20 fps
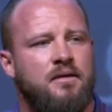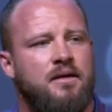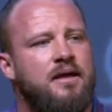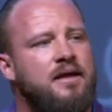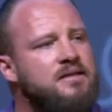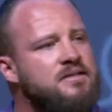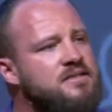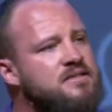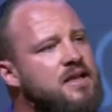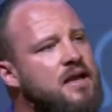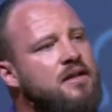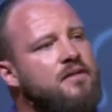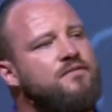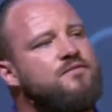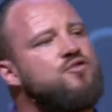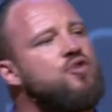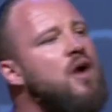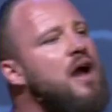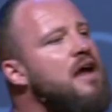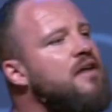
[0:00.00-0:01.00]
instead of
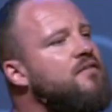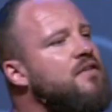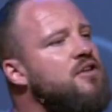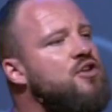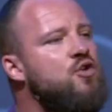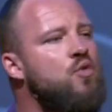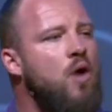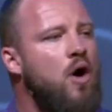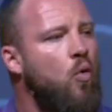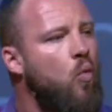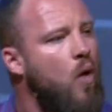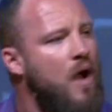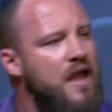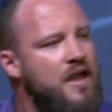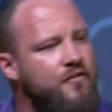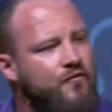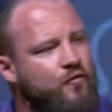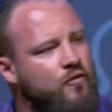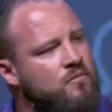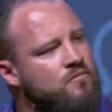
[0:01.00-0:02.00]
driving you
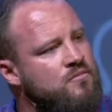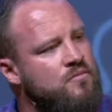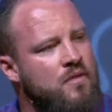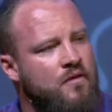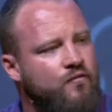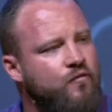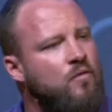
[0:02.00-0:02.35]
away from